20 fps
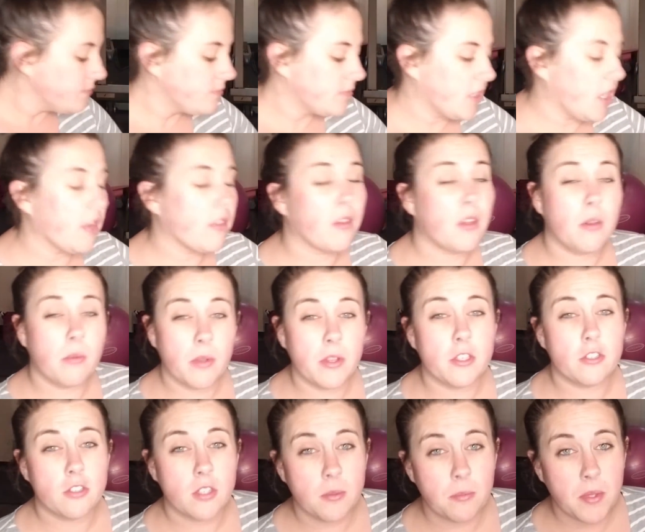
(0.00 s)
Although you really
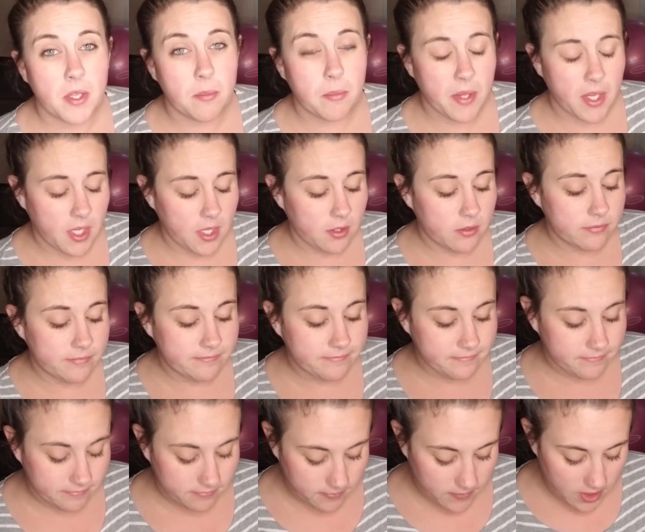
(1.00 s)
shouldn't be in pain.
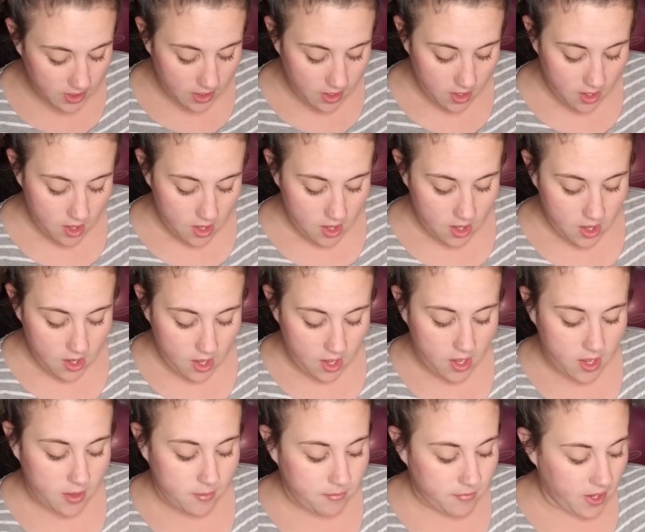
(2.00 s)

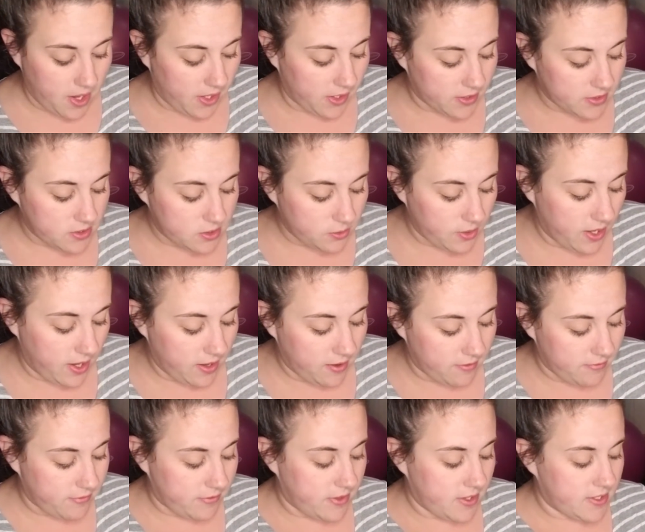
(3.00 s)
I also
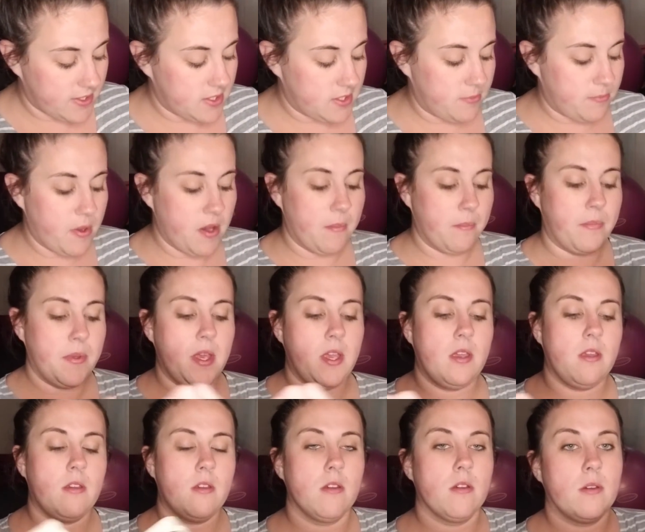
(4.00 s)
have this
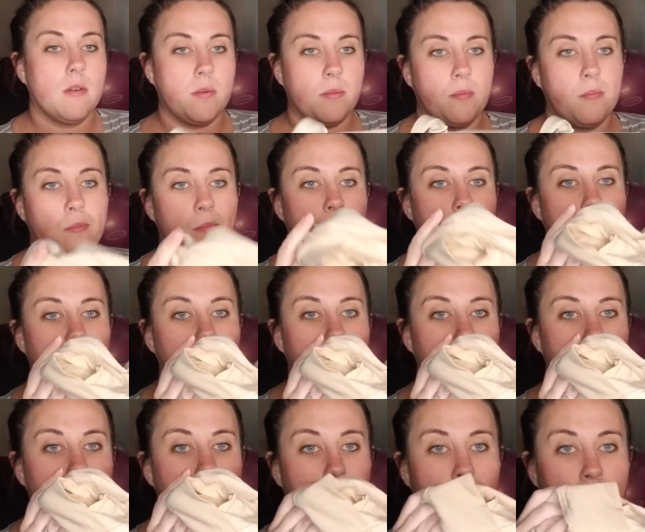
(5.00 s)
pumping
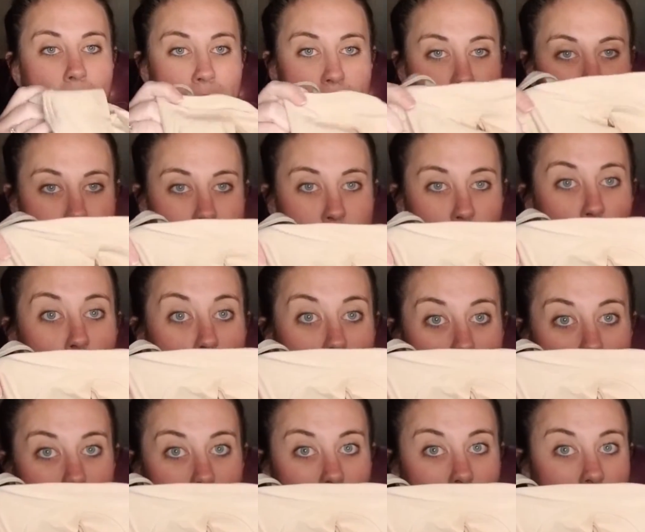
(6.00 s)

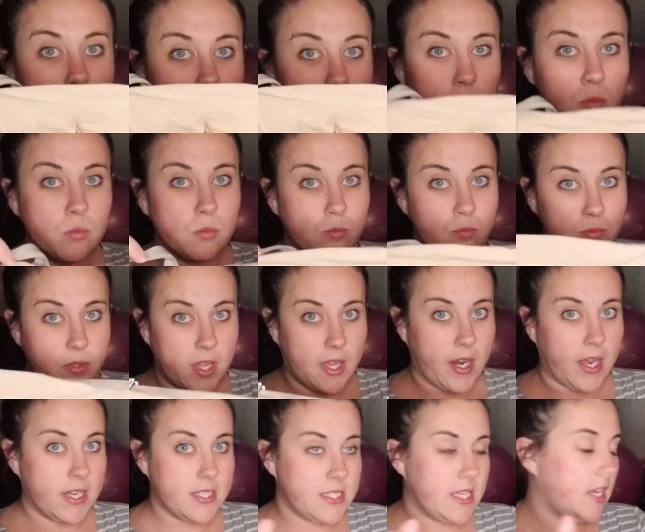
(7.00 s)
bra that
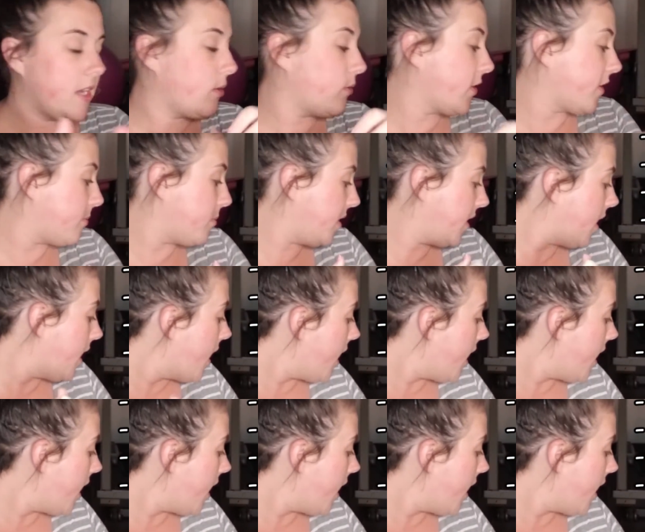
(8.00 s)
I take with me